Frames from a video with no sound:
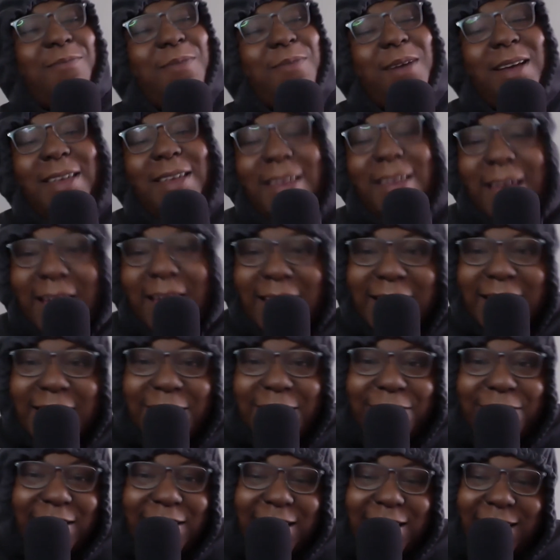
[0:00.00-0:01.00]
But yeah,
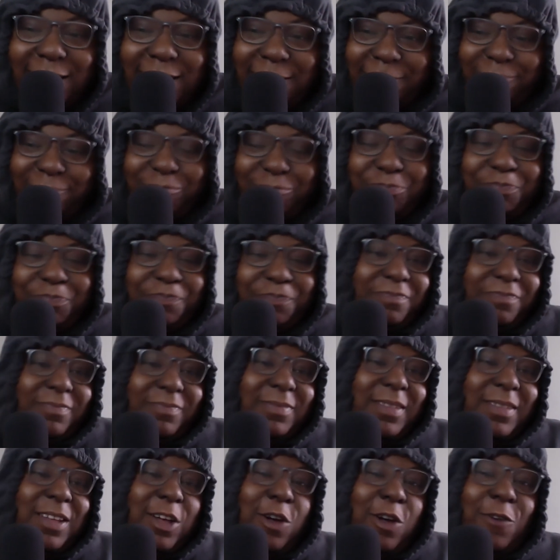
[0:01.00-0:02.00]
nevertheless,
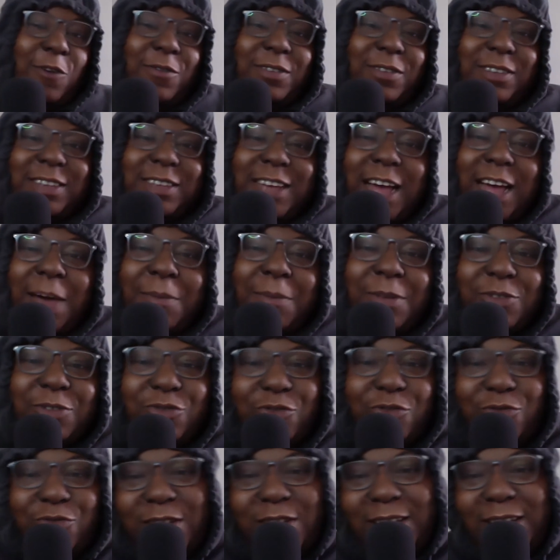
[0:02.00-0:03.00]
obviously James
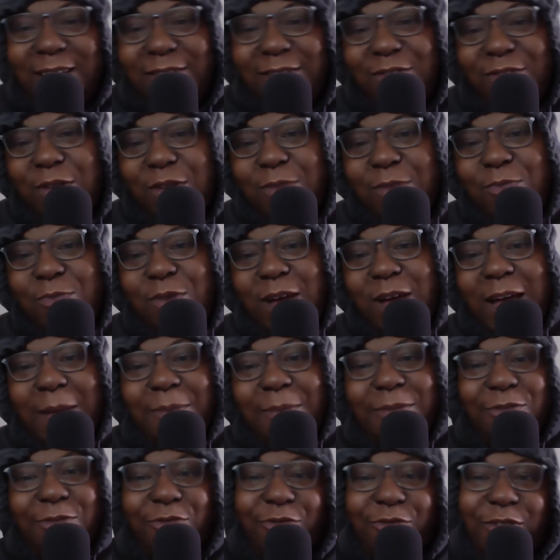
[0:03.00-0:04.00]
Rodriguez doing what
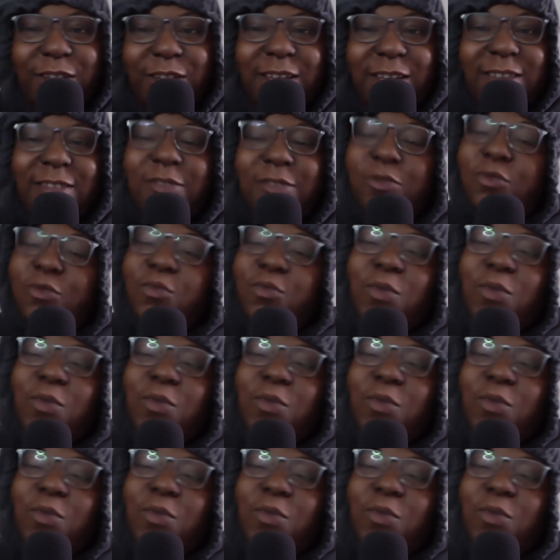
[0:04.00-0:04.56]
James Rodriguez does,